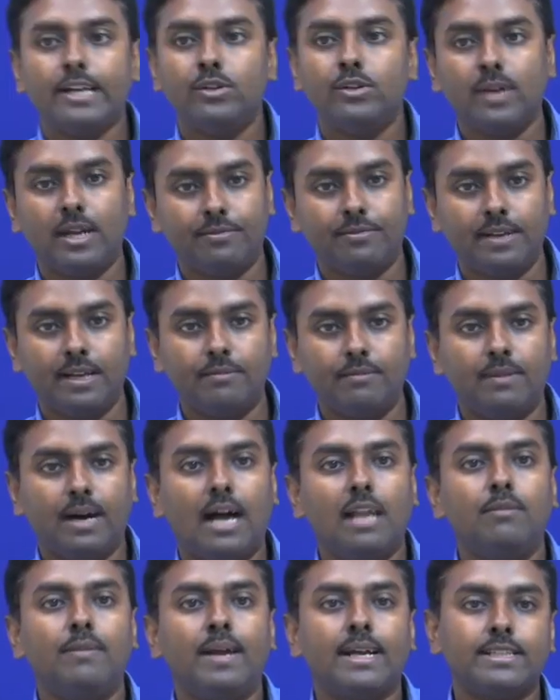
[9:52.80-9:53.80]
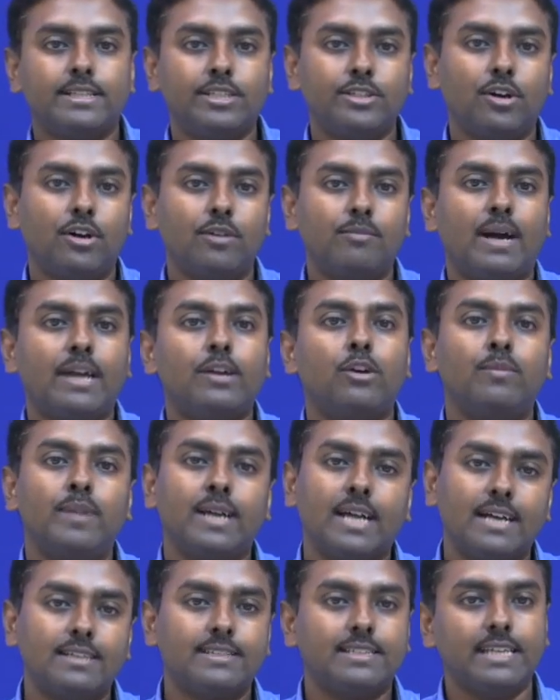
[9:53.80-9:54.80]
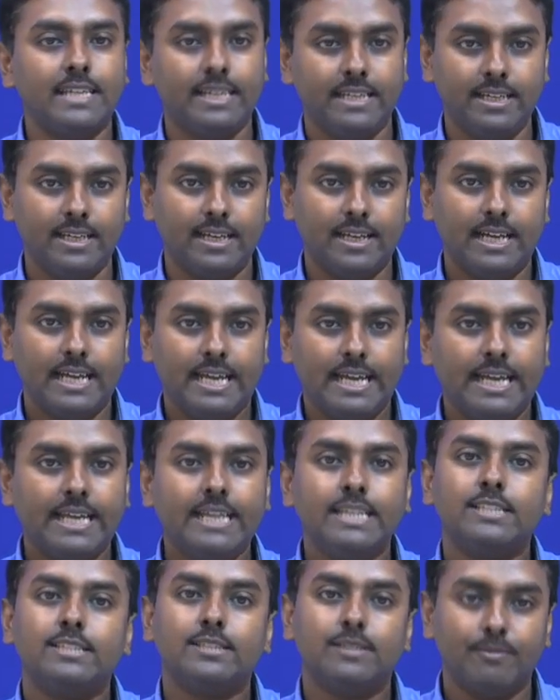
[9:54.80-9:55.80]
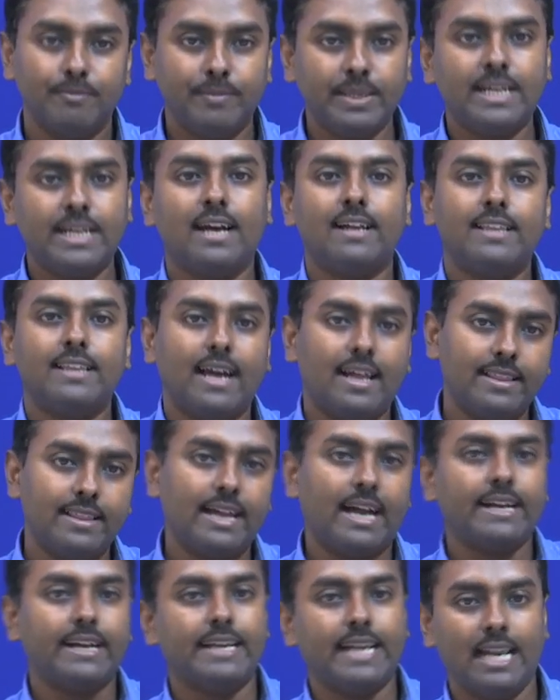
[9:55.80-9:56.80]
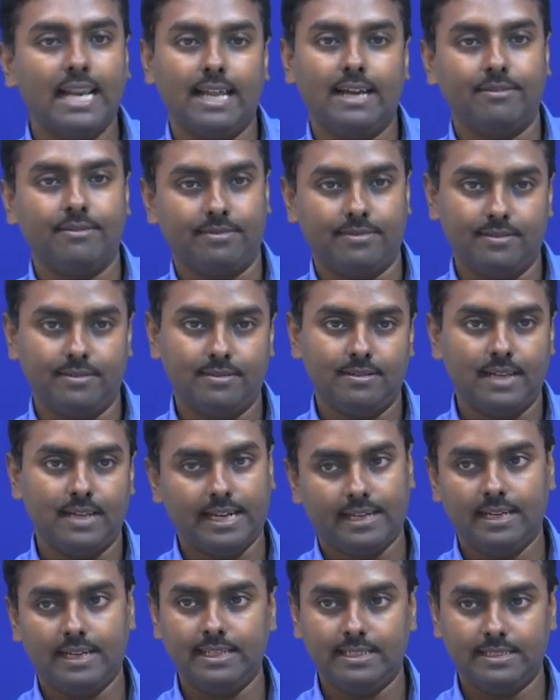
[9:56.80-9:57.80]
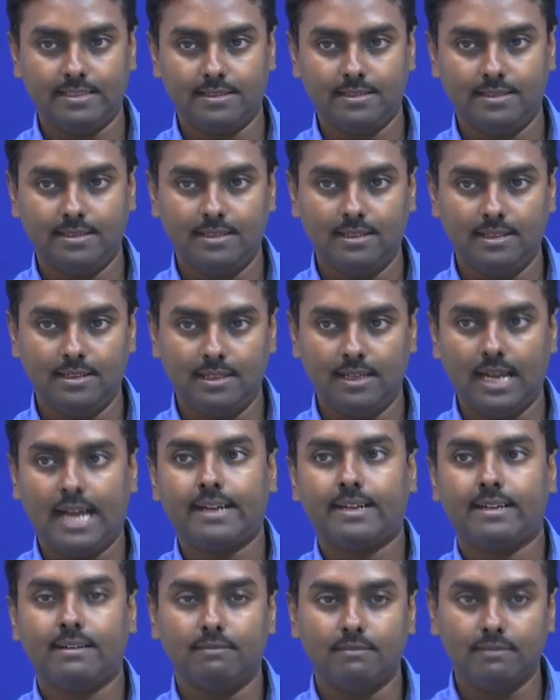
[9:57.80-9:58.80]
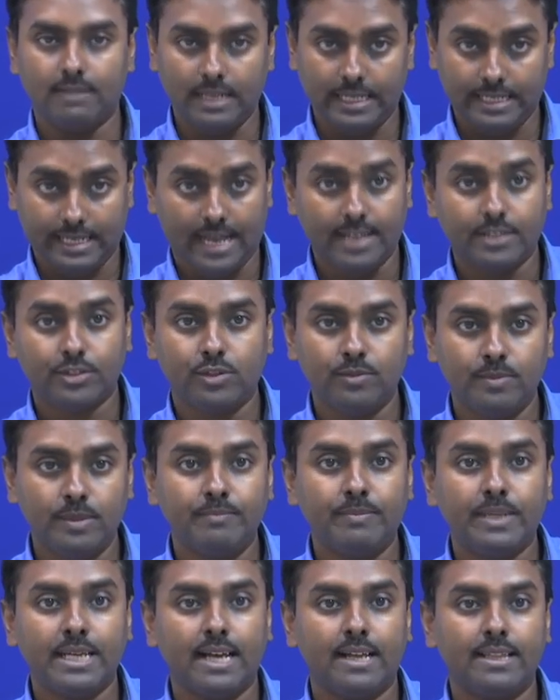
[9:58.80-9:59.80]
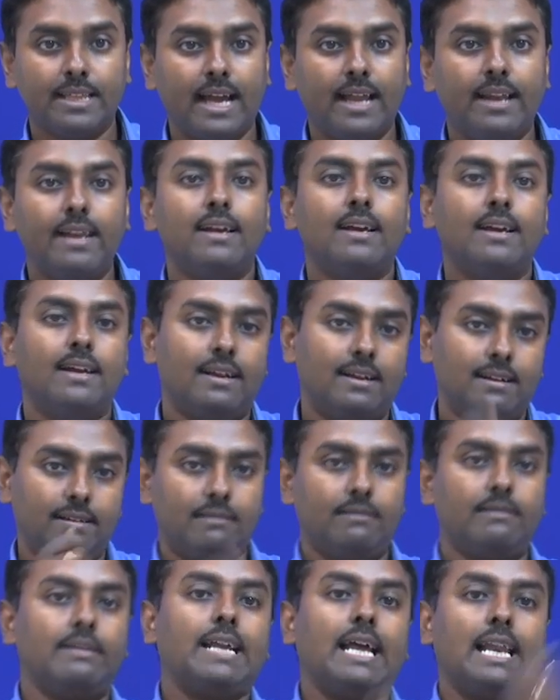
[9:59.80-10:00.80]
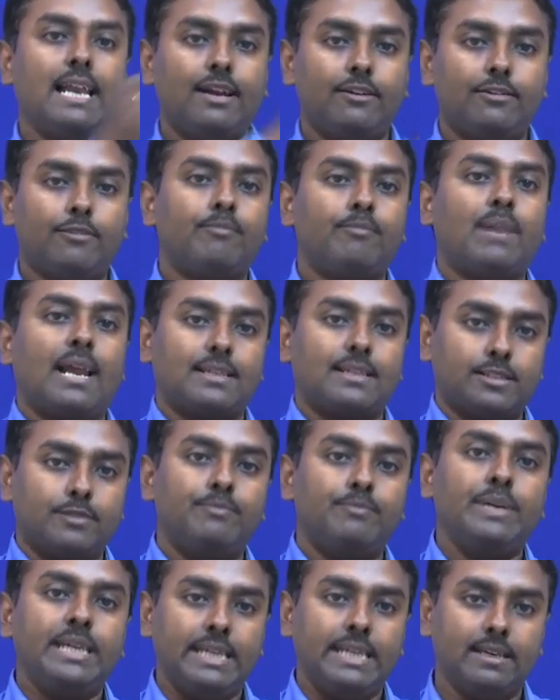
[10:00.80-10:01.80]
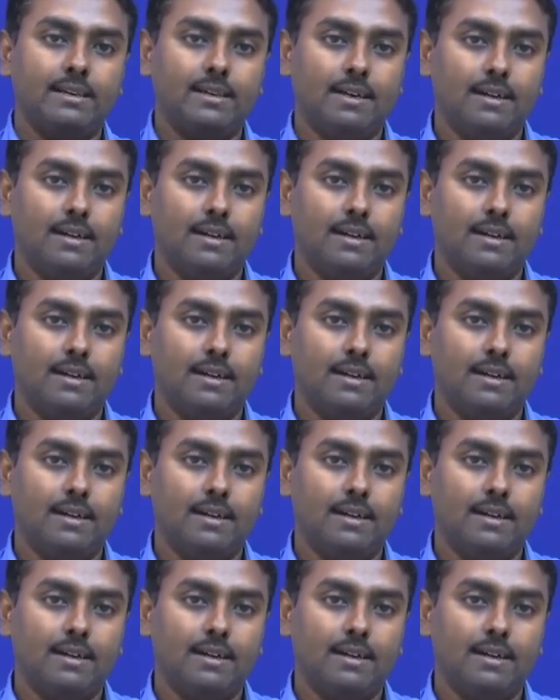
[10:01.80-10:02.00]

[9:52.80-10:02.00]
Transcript: do FM, I will make sure my omega c is bigger than that del f at least. It has to be bigger than del f plus b